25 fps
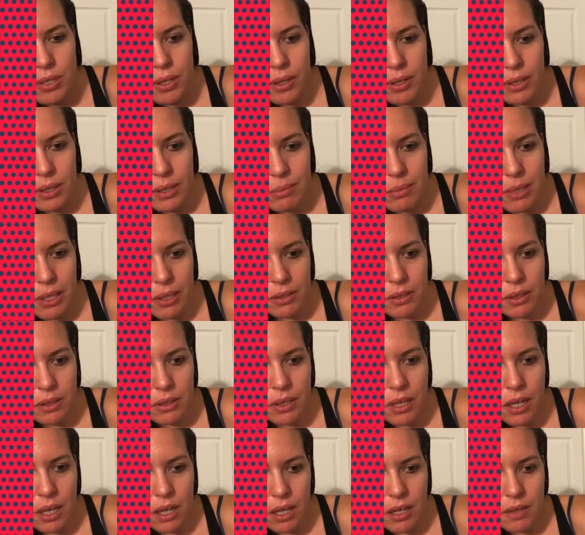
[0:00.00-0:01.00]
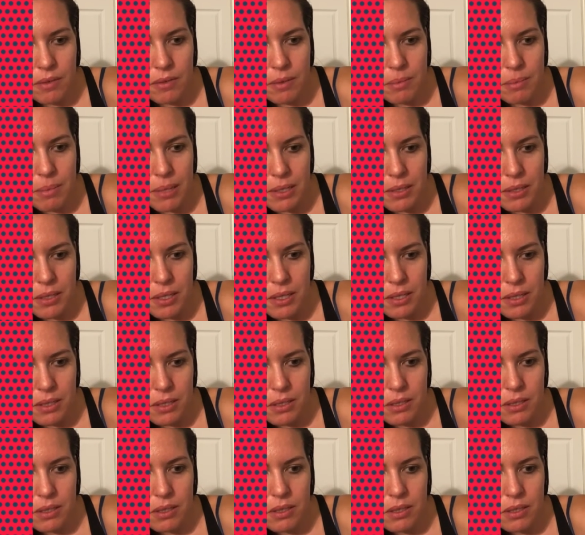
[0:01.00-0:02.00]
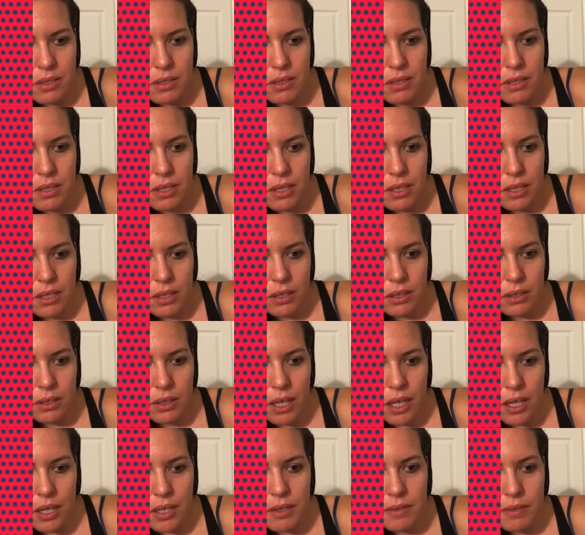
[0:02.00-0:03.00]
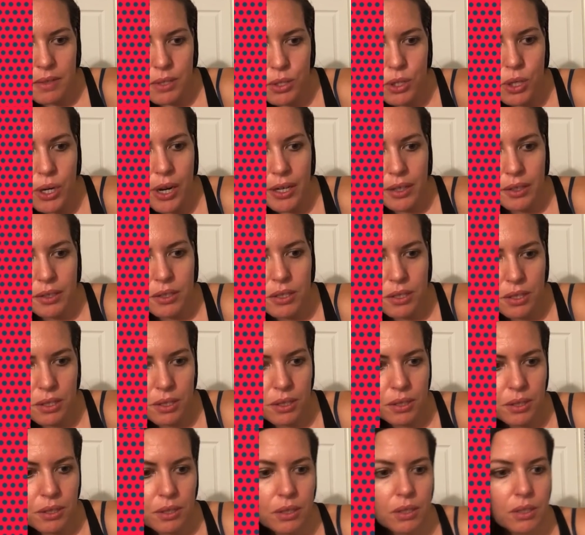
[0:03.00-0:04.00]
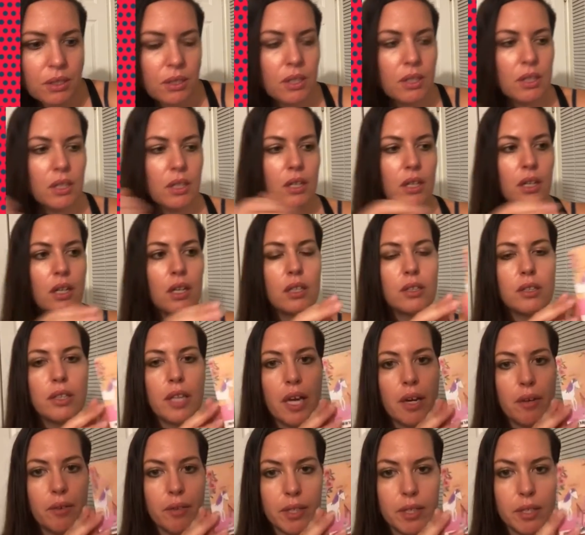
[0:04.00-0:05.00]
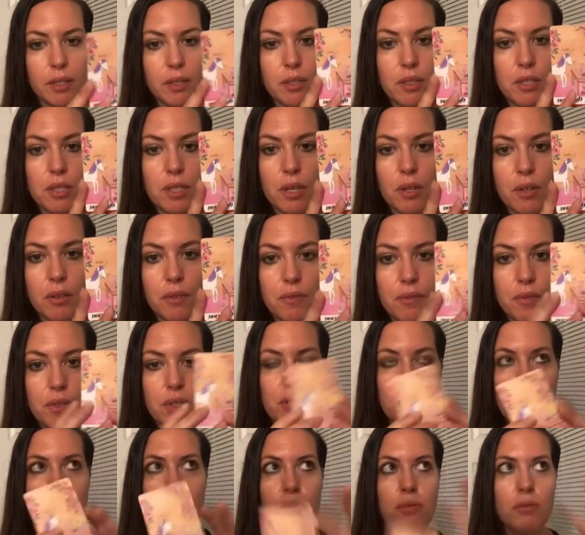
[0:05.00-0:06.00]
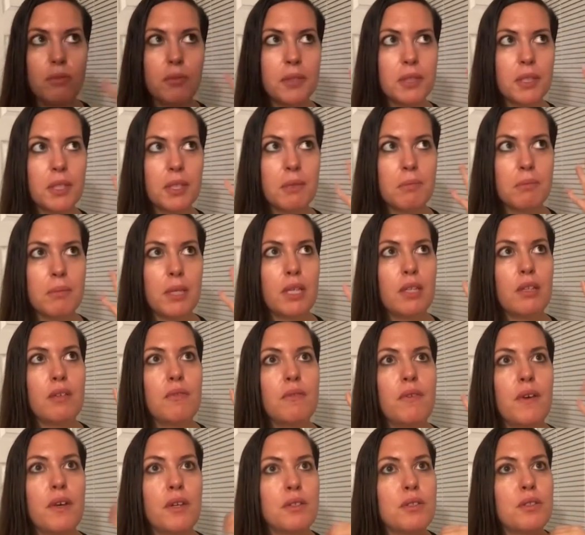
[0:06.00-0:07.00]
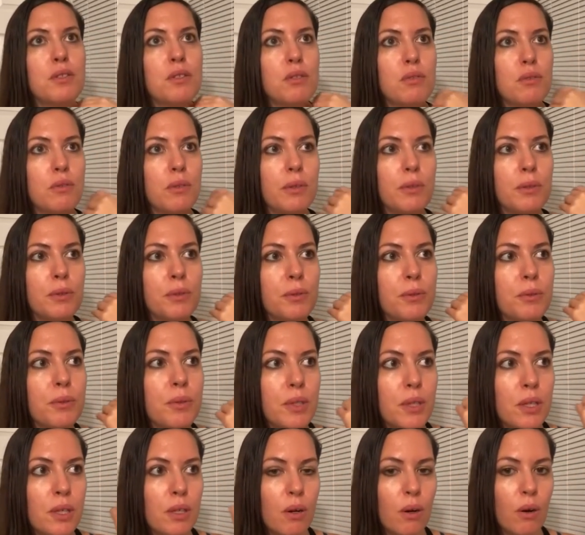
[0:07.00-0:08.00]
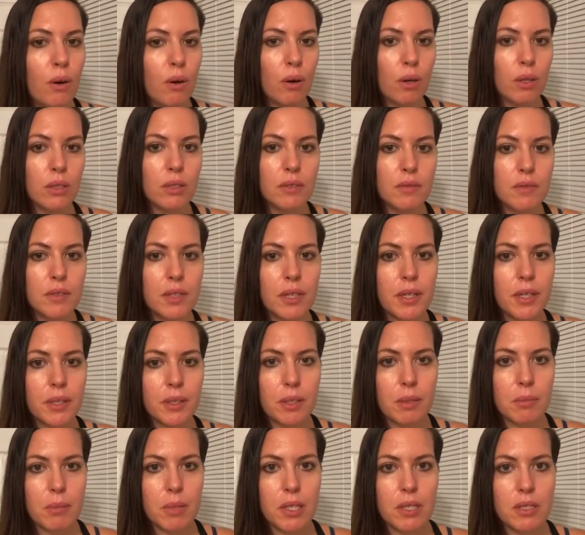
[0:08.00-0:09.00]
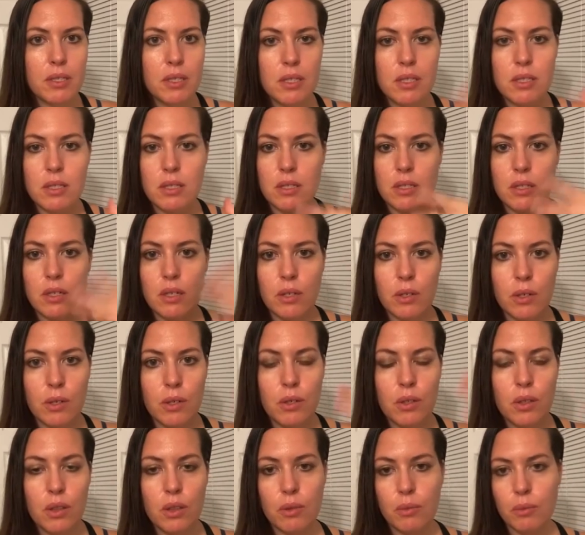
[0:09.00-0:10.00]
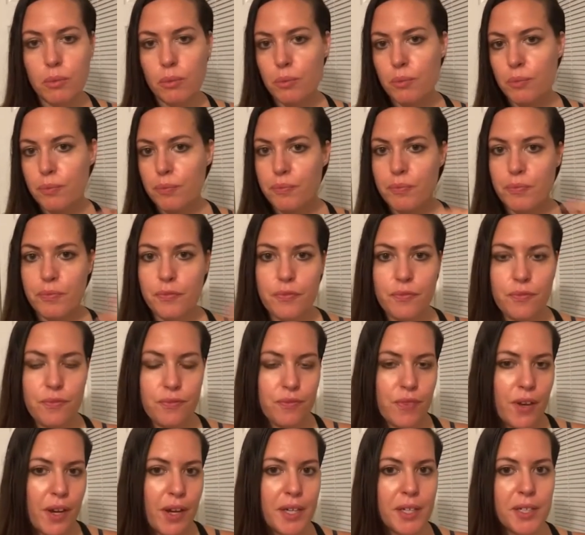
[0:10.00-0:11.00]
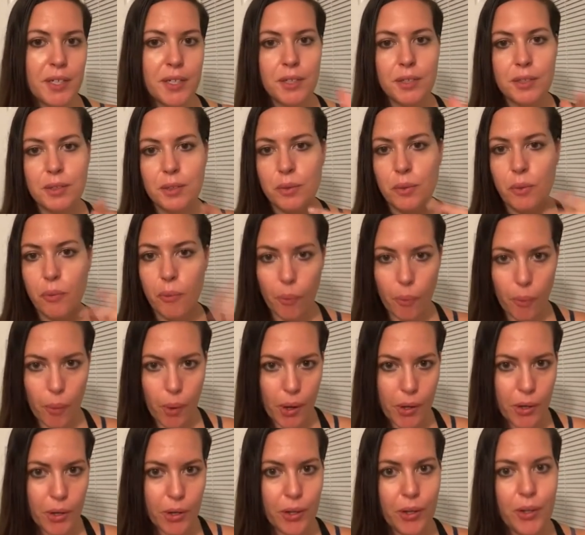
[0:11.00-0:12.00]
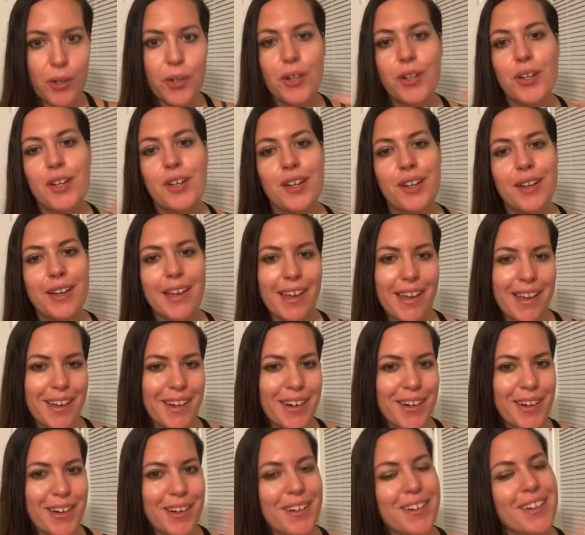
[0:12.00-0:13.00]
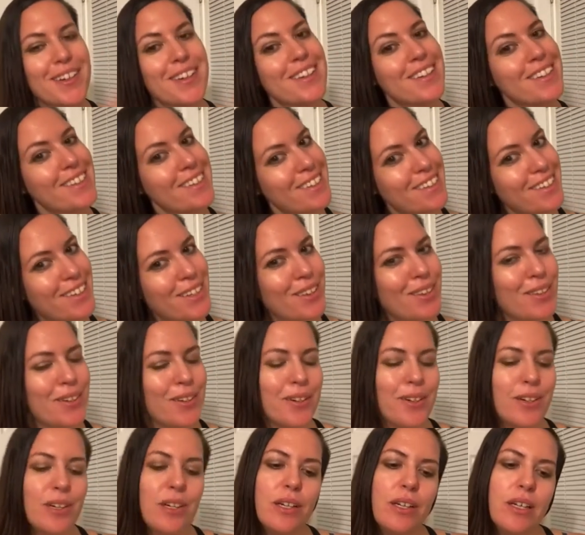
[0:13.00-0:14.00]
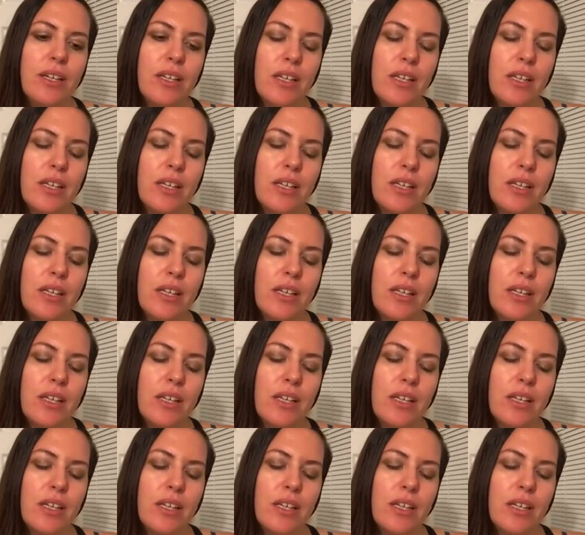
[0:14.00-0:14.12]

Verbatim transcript: all about the law of abundance, the law of attraction, allowing yourself to really manifest through all of the elements: earth, fire, water, air, ether.